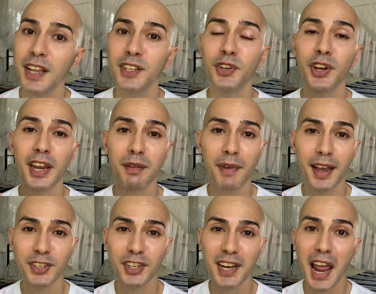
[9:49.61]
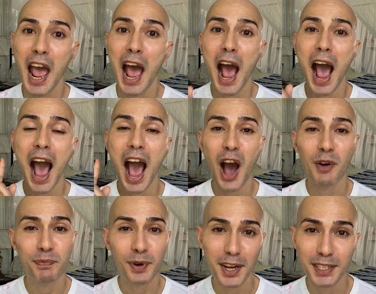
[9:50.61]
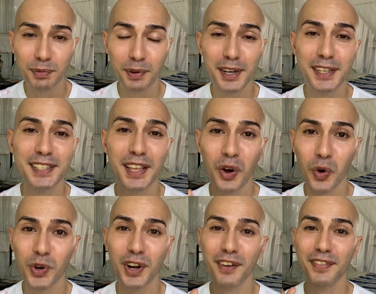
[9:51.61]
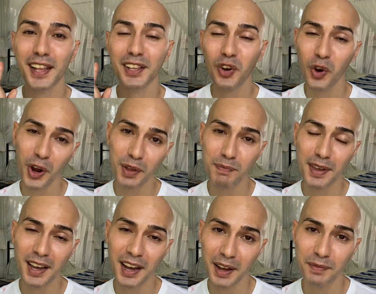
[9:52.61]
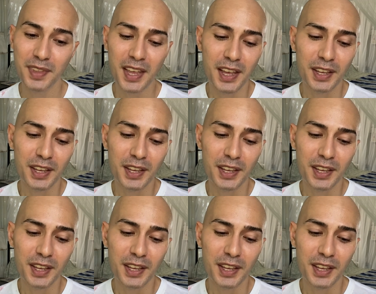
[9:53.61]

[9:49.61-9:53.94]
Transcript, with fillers: So can you imagine how prosperous the owner of that koi become.